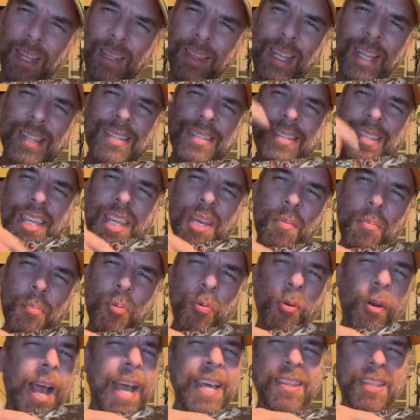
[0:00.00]
let's see him
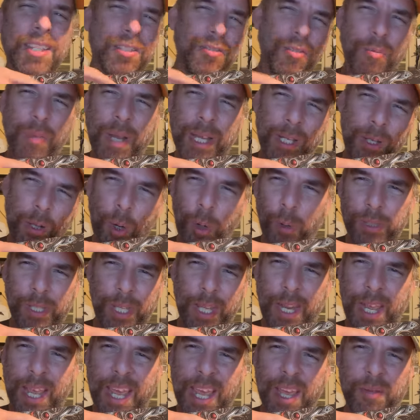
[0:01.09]
pry this from my cold,
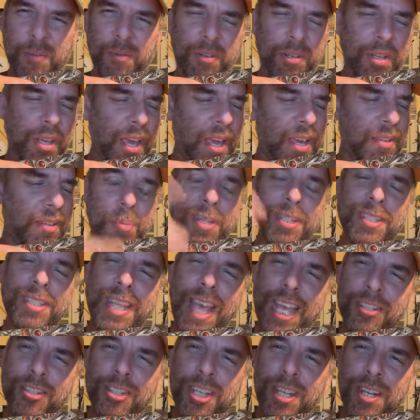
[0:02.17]
dead hand, okay?
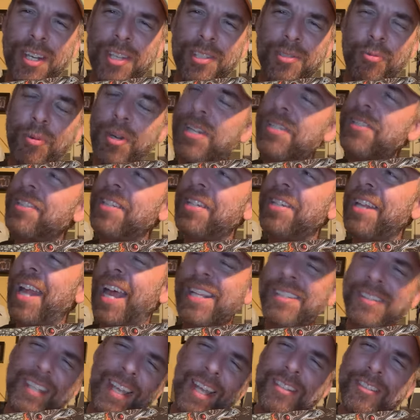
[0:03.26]
Possession is, what is it,
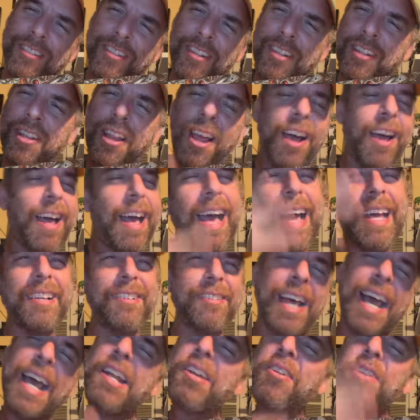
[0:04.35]
9/10 of the law? I don't know.
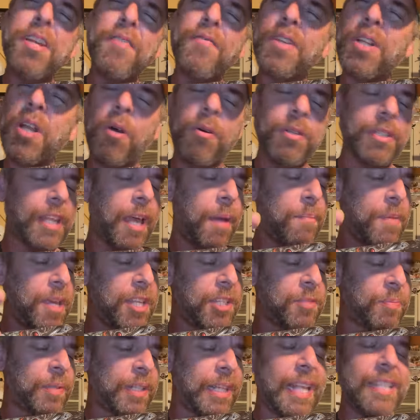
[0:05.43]
I don't even know what that
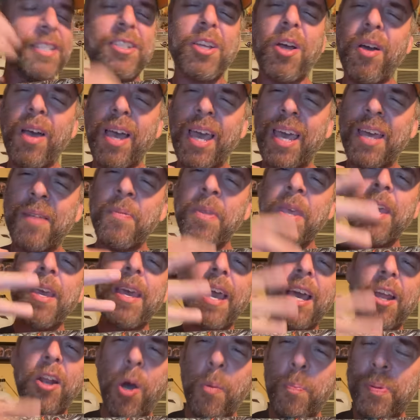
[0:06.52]
means, but let's go ahead
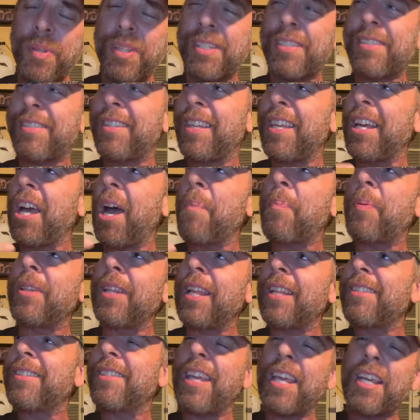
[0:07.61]
and open this thing up, and
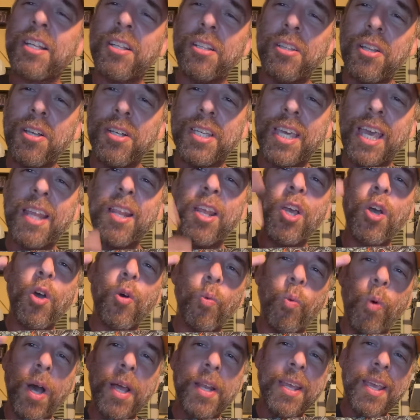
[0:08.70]
let's take a look at
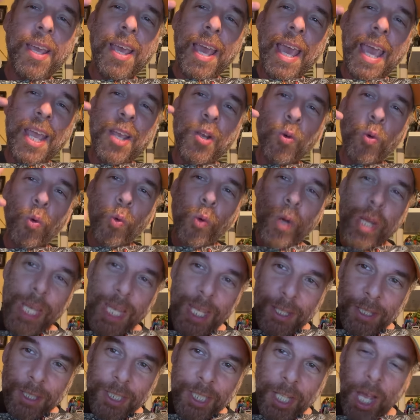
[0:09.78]
what a
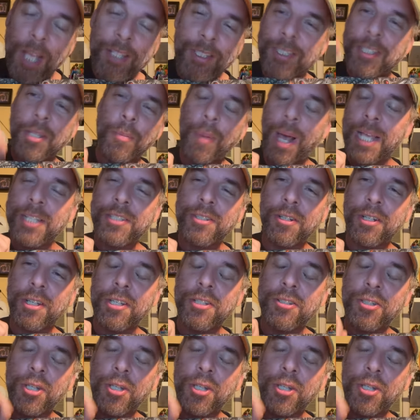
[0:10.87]
real customizer can